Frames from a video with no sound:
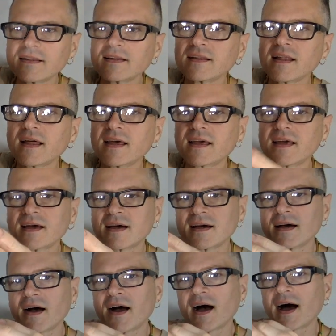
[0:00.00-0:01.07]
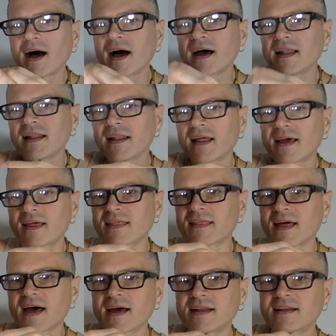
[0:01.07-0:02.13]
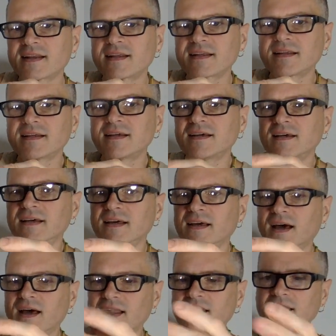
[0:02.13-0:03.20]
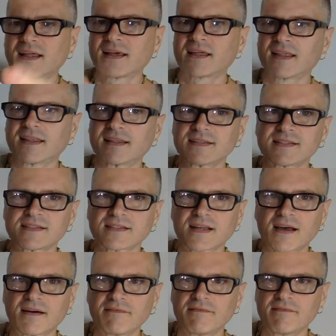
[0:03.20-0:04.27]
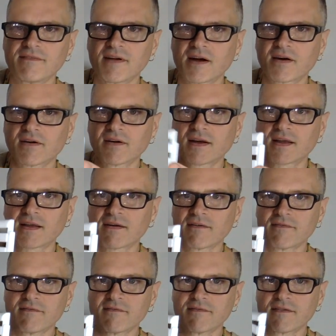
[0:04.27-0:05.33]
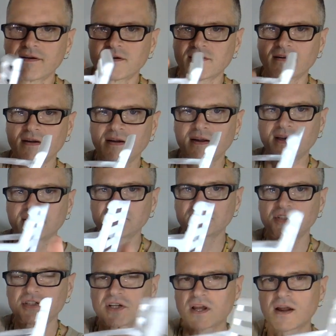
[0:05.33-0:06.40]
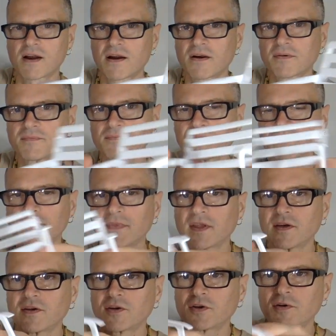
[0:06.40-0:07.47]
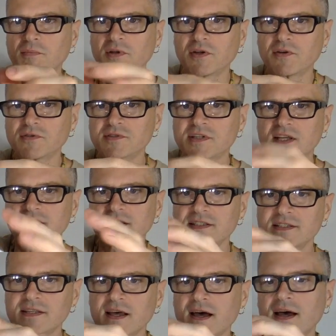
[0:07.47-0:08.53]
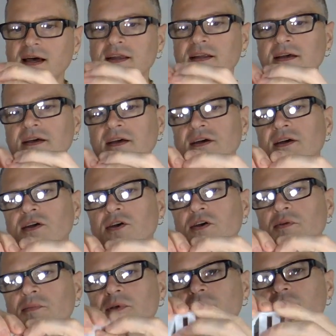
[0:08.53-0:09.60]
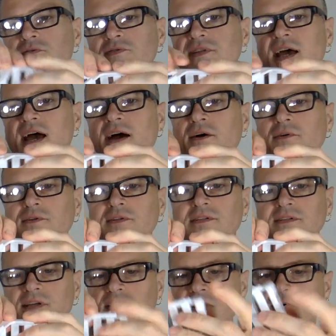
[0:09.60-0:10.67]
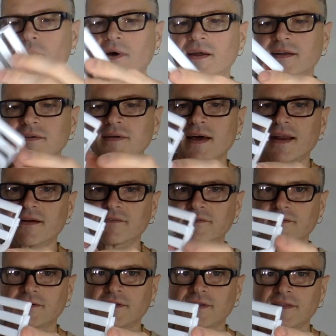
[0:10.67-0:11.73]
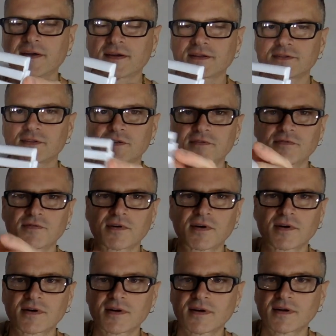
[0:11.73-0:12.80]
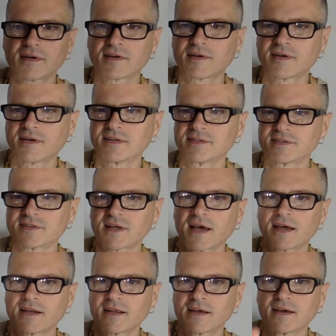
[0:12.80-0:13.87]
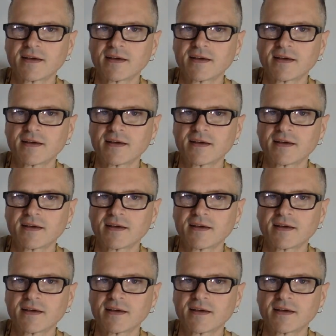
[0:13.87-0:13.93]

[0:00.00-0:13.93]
Like, I like that. I like this is a very very nice chair. Could be used inside could be used out. You know what? I don't really think it's good for inside.